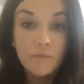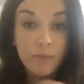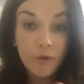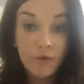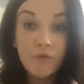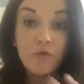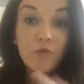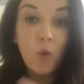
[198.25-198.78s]

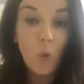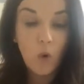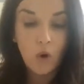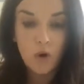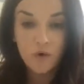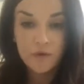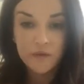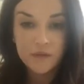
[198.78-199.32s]

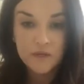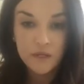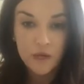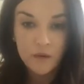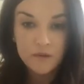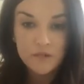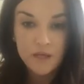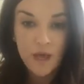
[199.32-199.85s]
before the
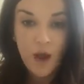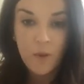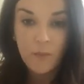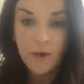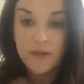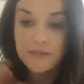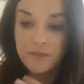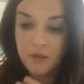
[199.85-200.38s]
DOC
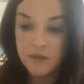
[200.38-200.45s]
outbreaks,